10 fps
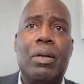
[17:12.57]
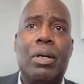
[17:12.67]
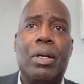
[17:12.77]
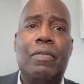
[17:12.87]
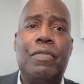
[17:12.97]

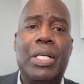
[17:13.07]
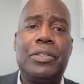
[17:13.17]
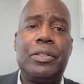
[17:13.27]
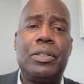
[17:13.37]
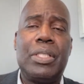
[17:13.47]

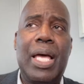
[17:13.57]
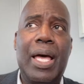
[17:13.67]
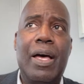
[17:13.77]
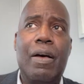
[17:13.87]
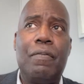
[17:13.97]
investors
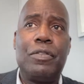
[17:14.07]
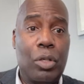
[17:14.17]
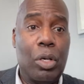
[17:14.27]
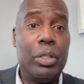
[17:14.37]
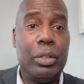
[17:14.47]
have
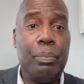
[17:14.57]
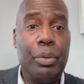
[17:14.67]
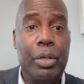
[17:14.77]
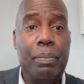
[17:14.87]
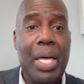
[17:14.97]
started the
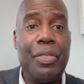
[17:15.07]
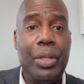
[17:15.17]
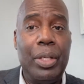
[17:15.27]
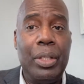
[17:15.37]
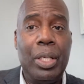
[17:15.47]
BRRRR
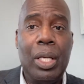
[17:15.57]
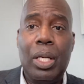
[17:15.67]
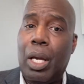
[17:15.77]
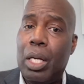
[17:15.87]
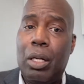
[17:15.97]
method,
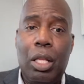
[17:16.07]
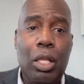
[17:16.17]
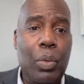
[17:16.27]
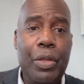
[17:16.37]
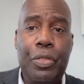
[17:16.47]
got all the
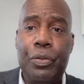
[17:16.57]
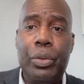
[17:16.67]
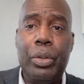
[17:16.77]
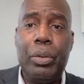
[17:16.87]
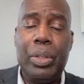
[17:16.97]
way
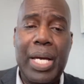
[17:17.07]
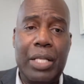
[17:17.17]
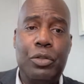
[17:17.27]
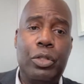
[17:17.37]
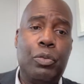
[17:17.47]
through, got
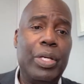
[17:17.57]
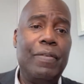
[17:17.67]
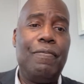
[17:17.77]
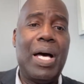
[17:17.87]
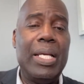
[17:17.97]
to the
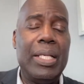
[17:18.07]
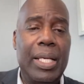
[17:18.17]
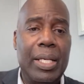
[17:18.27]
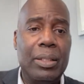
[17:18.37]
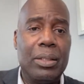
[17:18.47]

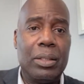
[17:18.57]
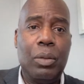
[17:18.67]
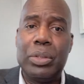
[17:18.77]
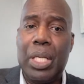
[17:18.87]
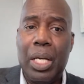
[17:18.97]
refinance, and
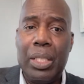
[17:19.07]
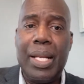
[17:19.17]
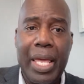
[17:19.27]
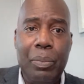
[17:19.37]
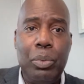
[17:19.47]
was
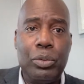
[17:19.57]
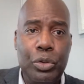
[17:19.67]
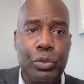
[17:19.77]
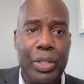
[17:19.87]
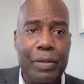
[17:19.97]
unable
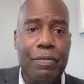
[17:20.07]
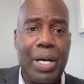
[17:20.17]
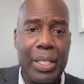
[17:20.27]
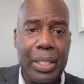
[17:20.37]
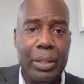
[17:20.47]
to
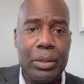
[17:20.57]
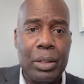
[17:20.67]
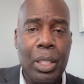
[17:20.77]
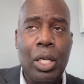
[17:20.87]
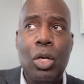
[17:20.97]
refinance.
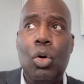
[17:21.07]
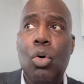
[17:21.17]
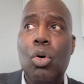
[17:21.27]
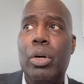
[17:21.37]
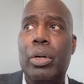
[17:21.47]

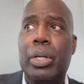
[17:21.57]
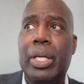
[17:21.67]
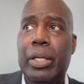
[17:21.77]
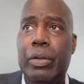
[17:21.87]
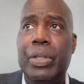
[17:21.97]
Or
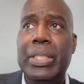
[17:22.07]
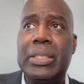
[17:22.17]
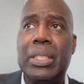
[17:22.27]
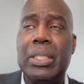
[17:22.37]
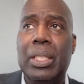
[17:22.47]
here
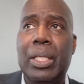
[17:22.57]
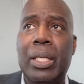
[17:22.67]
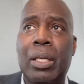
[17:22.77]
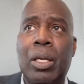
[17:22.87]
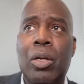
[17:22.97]

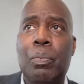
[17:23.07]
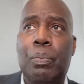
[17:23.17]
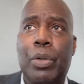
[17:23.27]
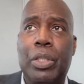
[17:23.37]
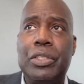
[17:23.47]
recently,
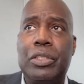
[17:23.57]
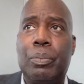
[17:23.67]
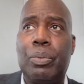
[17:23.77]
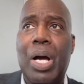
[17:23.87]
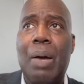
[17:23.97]
purchased the
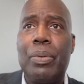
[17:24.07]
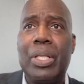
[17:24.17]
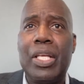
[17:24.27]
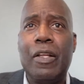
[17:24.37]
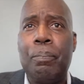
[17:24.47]

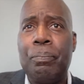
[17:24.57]
property